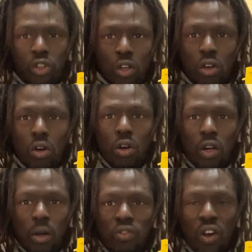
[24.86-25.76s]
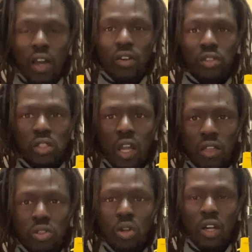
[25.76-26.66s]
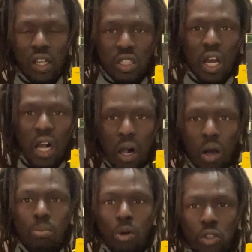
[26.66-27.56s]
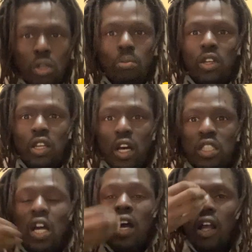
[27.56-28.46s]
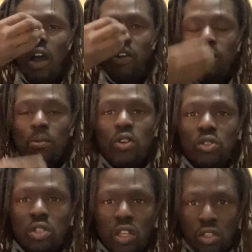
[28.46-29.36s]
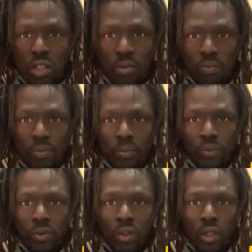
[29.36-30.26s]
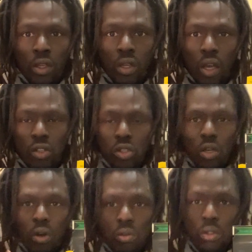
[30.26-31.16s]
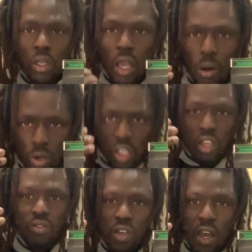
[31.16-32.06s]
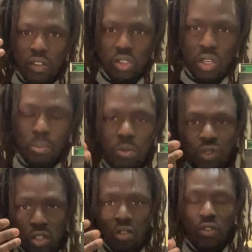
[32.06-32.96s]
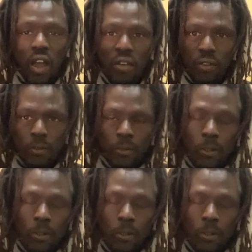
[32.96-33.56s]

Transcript: The coronavirus does not attack our bottom, it attacks our immune system. And so, I want to give you guys tips for survival.